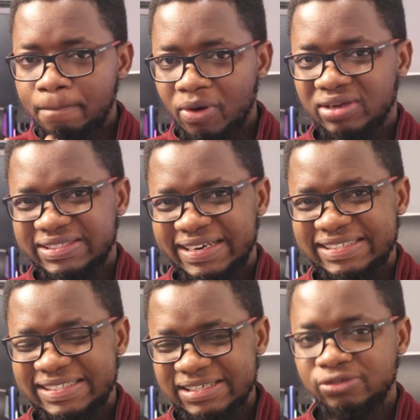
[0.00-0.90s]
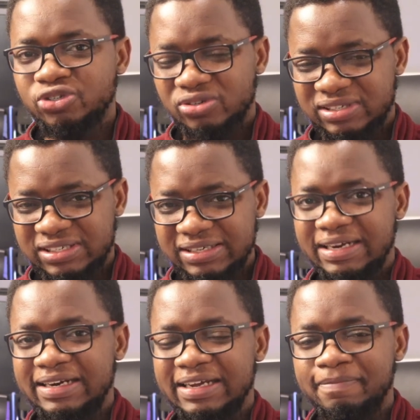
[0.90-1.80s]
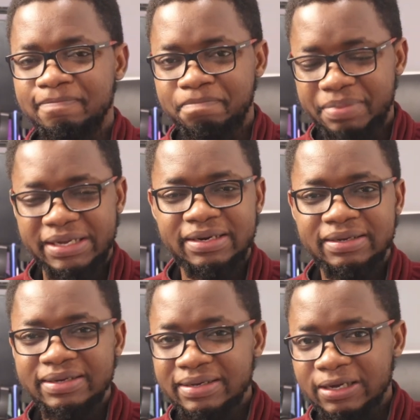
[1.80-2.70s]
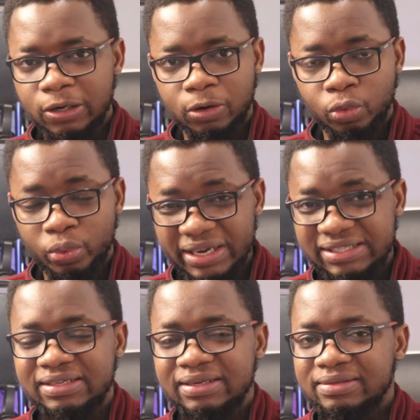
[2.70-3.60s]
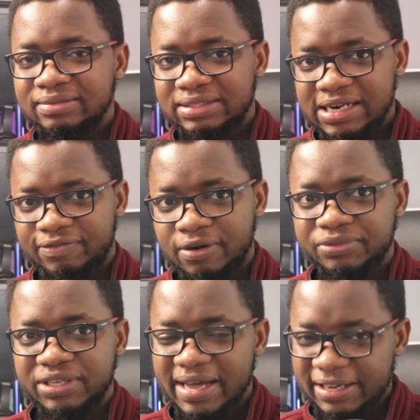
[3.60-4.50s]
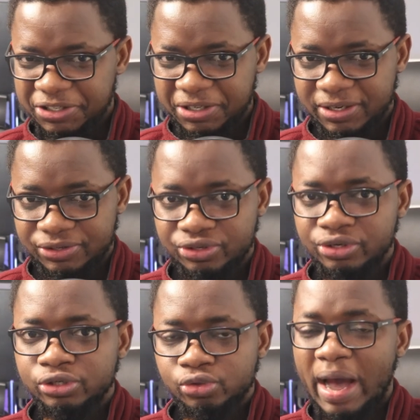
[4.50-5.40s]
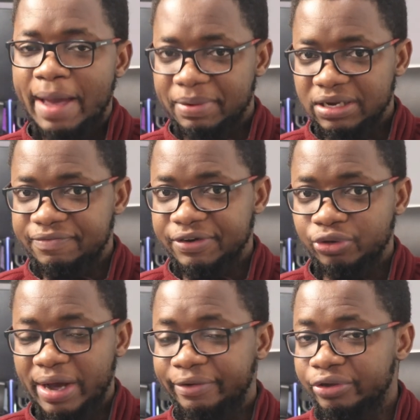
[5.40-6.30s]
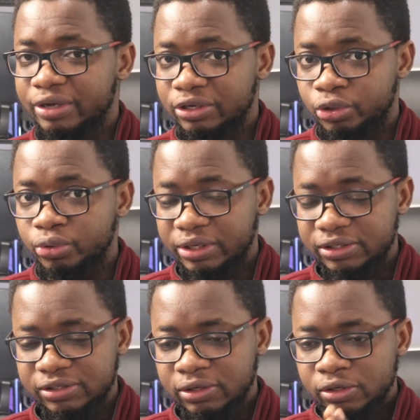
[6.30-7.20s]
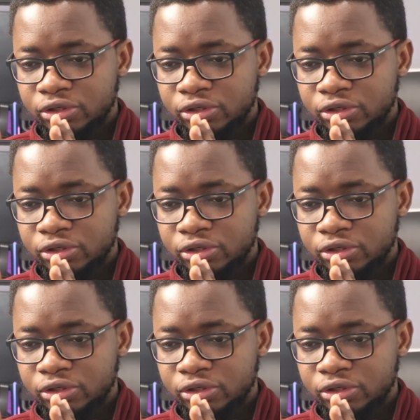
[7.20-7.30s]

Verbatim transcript: but they still succeeded in being great DevOps engineers. So I believe in you. I know you can do this.